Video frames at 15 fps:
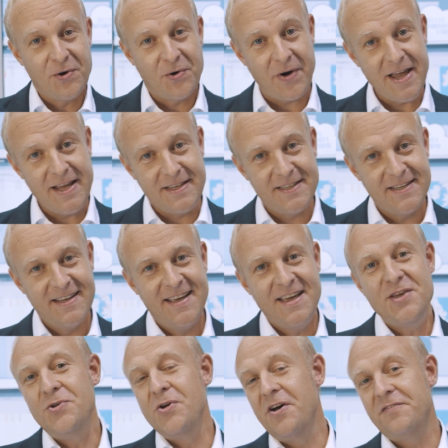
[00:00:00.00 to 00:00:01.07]
Great,
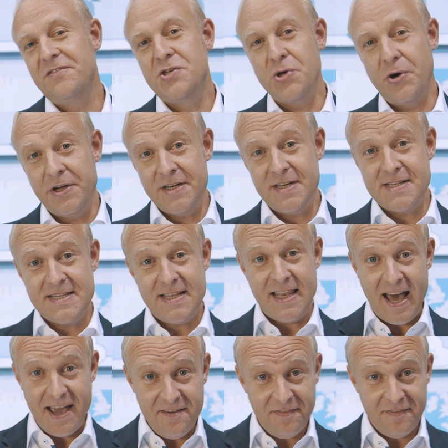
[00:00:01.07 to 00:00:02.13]
you have joined us
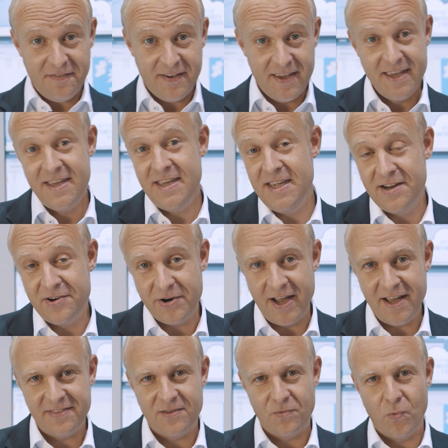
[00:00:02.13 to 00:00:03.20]
live here
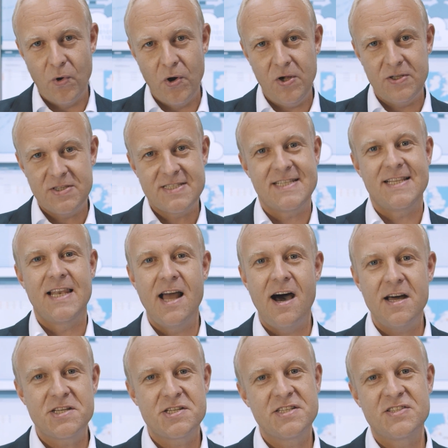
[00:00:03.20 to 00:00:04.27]
at the world's
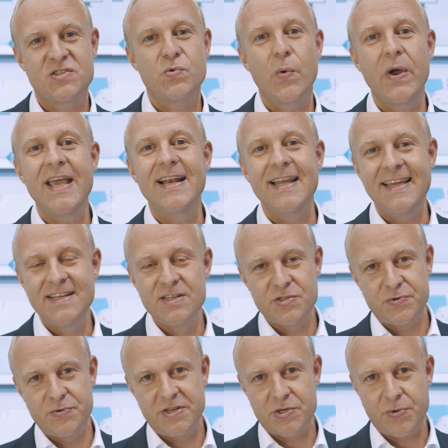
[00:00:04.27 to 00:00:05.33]
largest rail
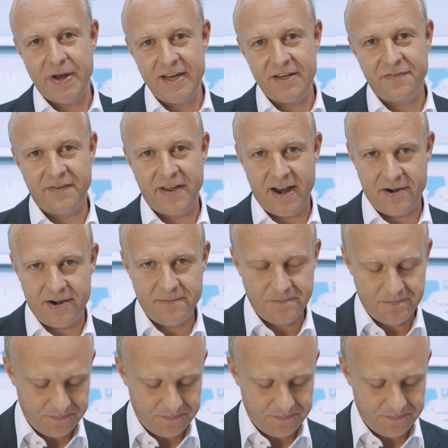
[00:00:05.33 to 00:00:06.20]
industry trade fair.